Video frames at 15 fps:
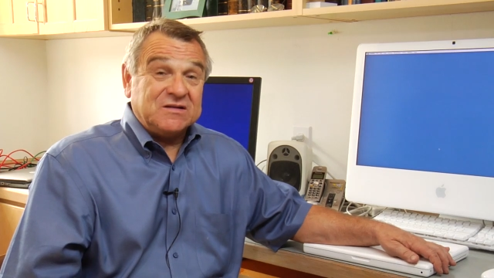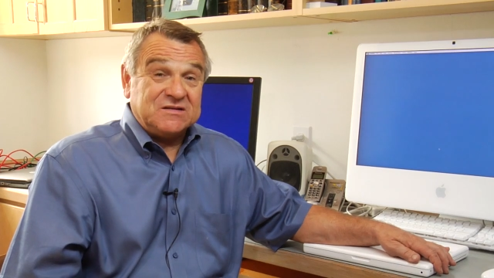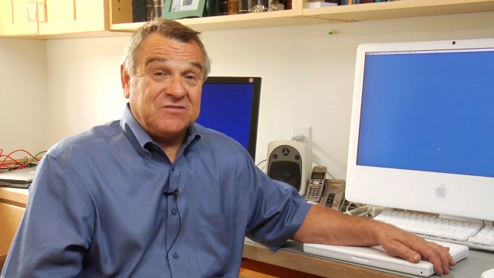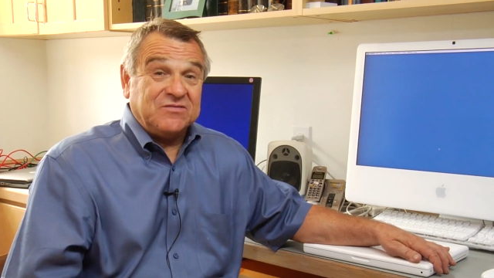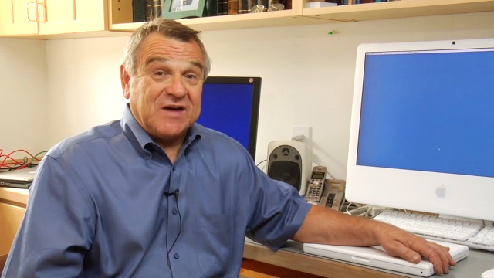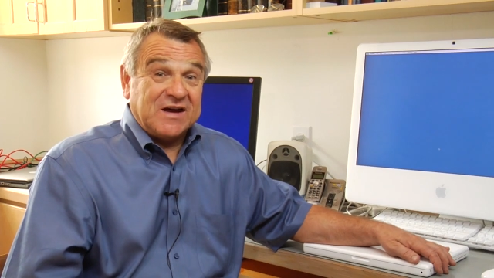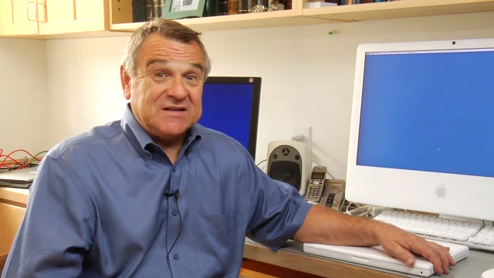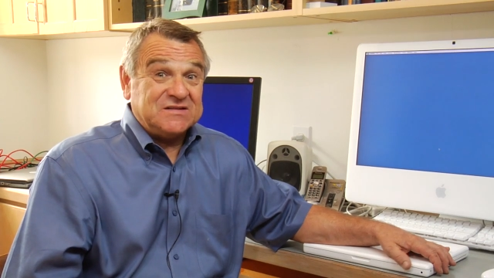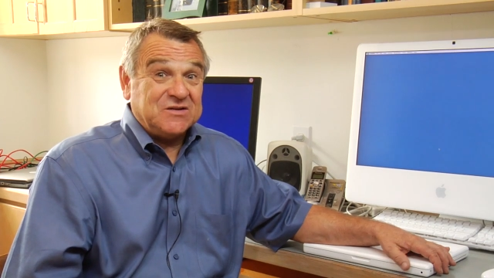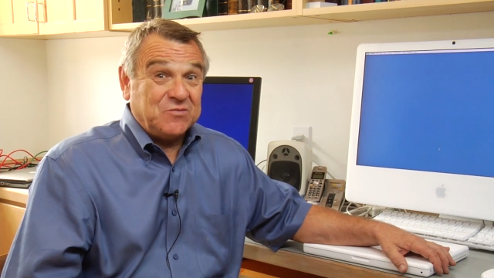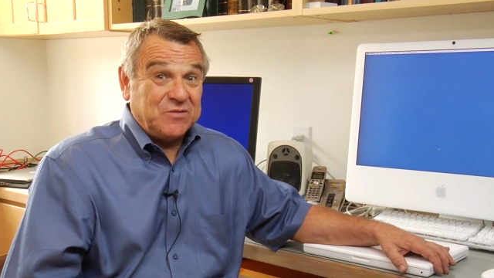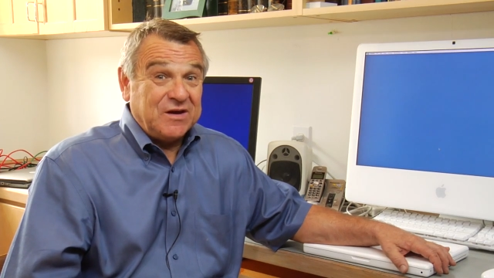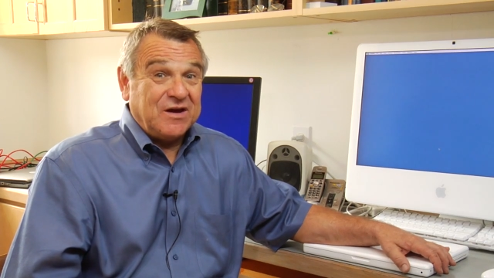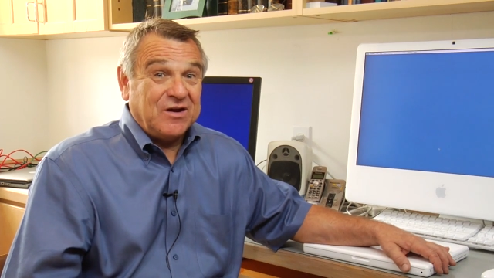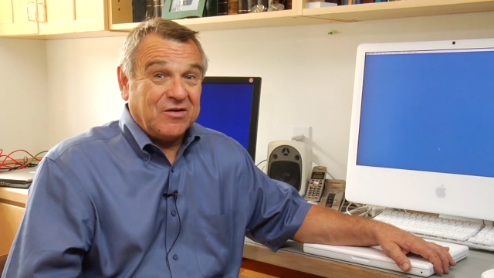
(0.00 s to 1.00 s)
device that
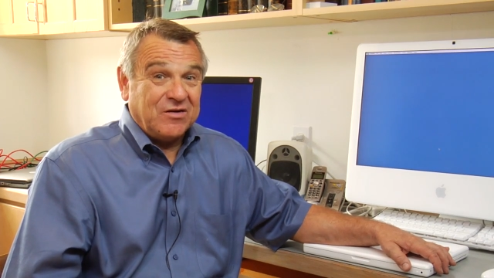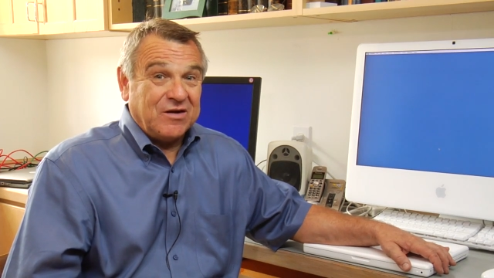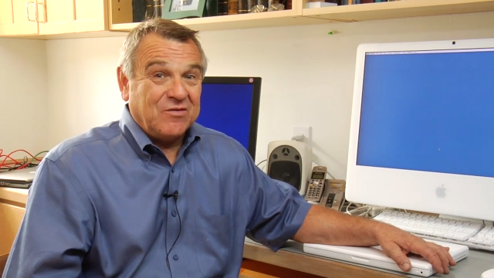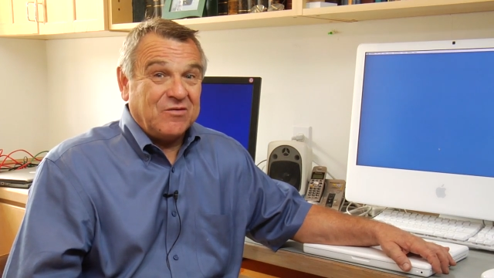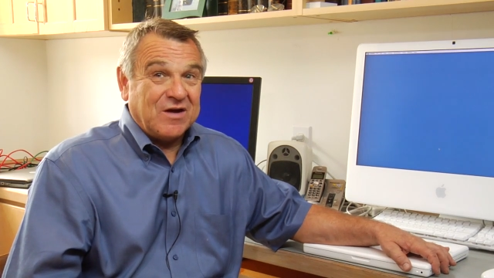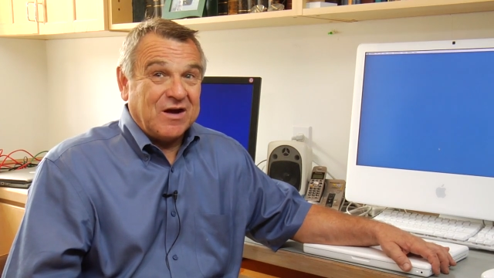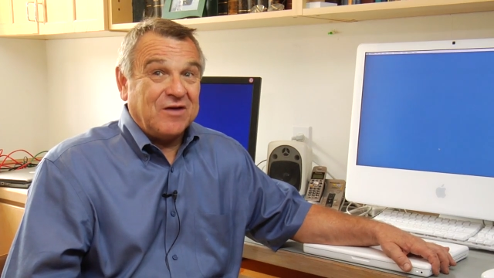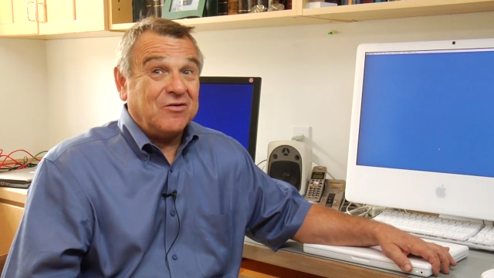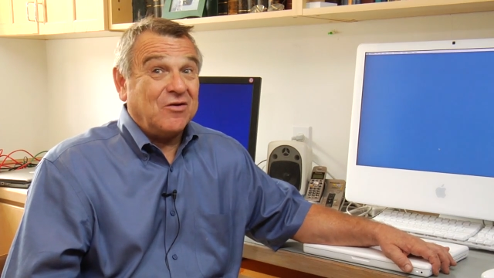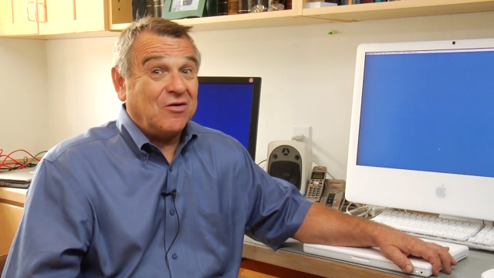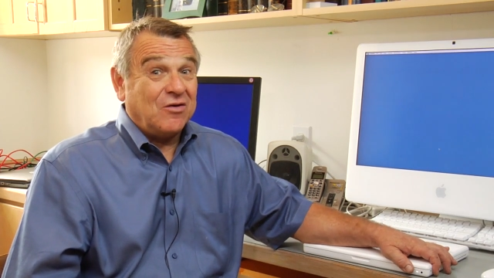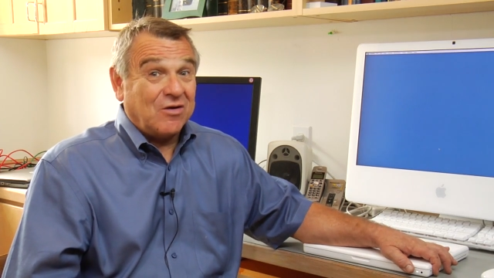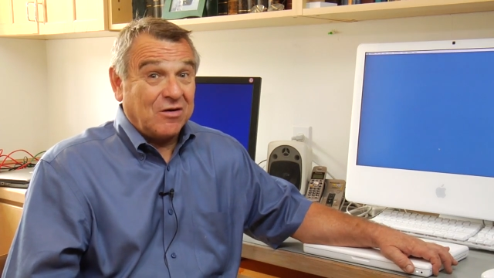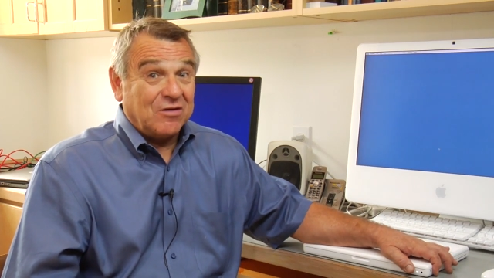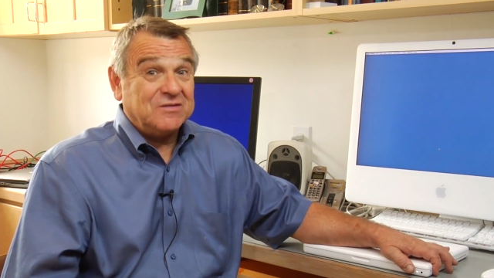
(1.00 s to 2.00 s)
we carry around
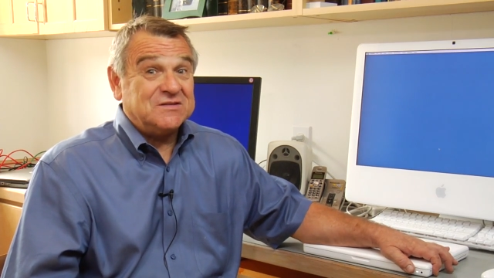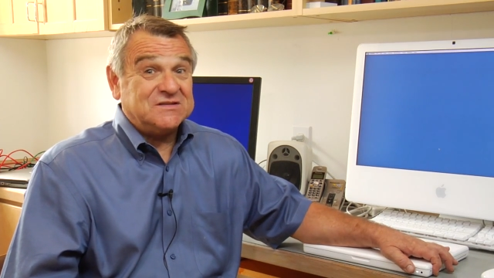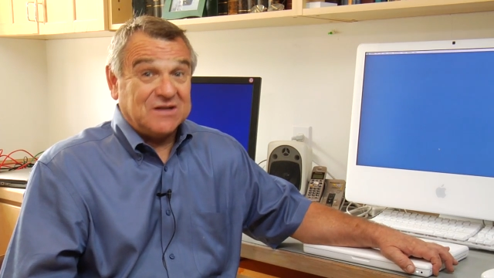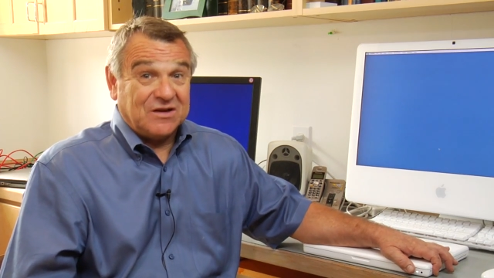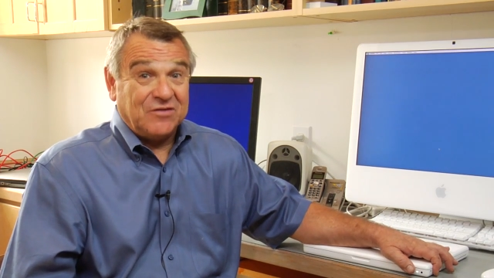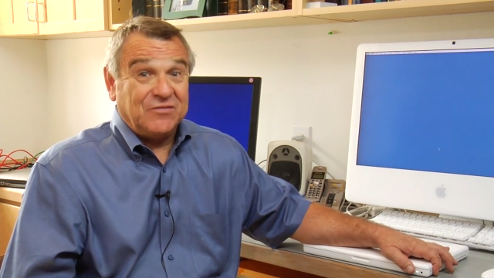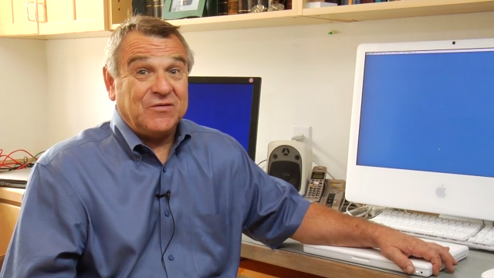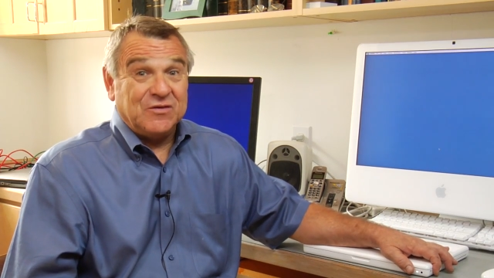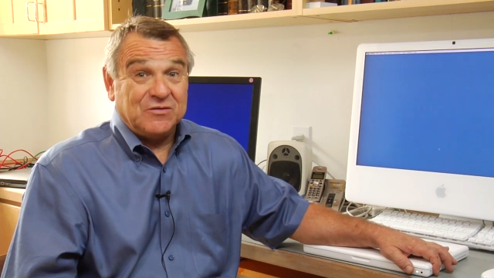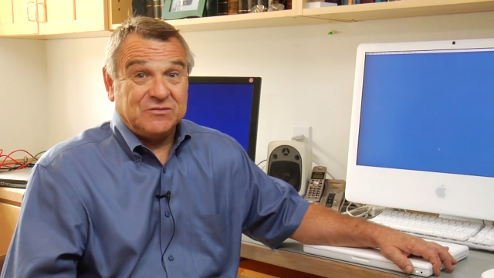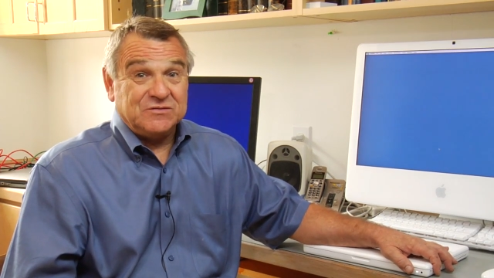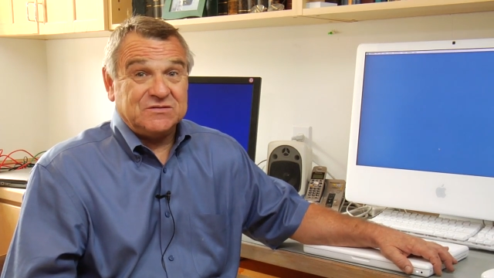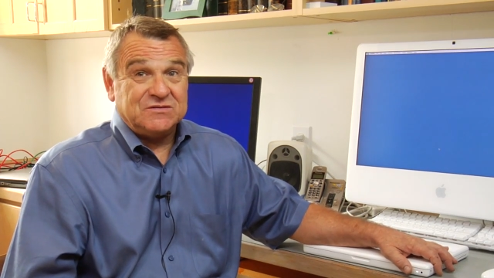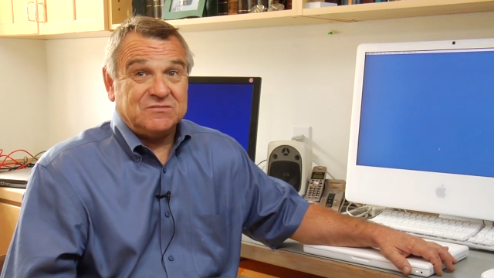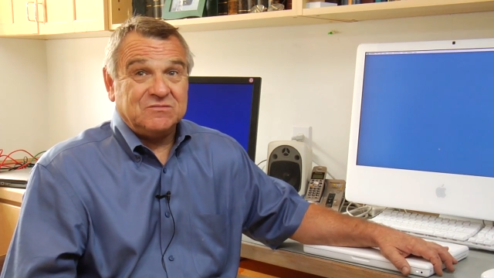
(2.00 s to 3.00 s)
are our cell
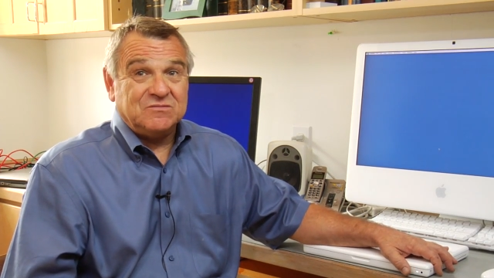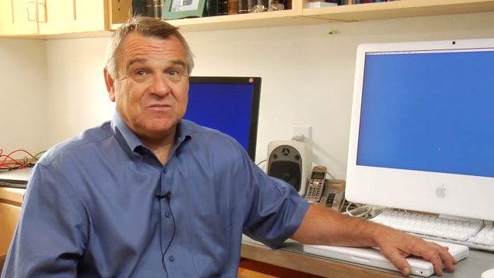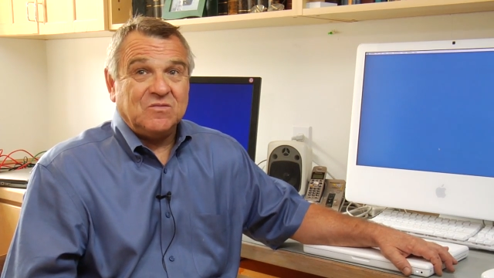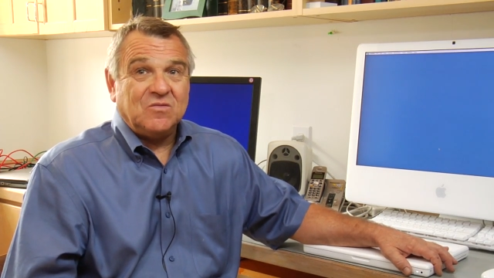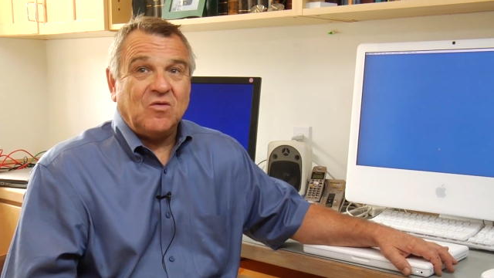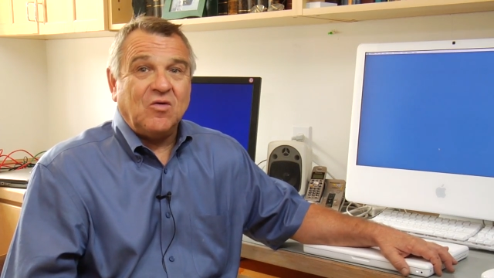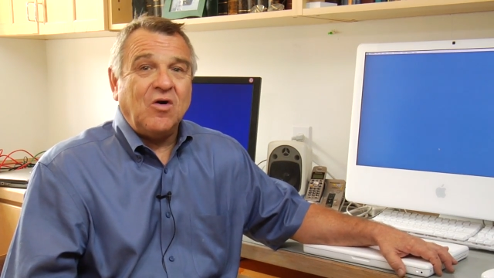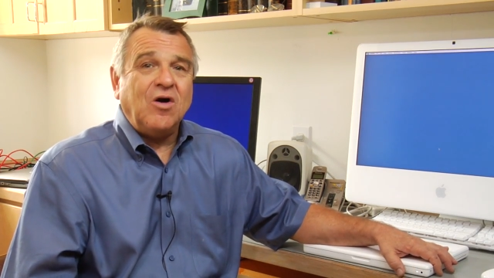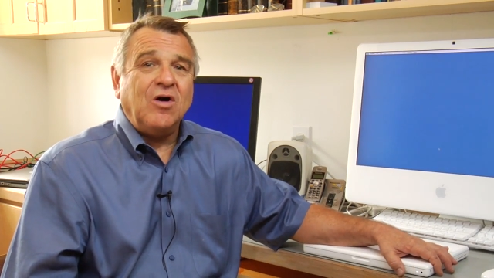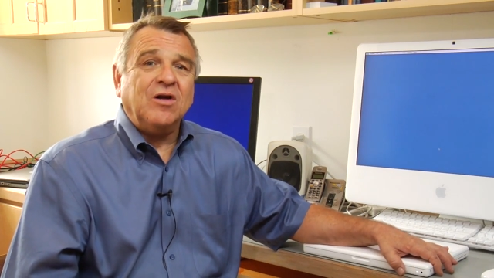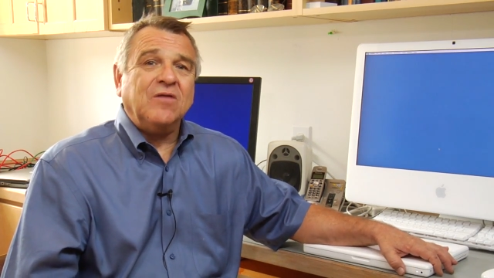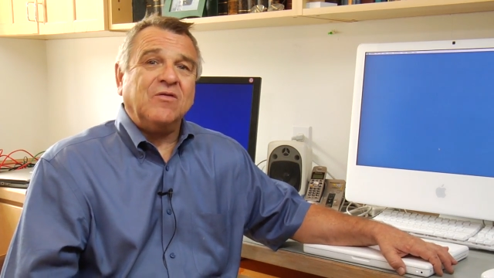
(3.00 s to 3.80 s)
phones all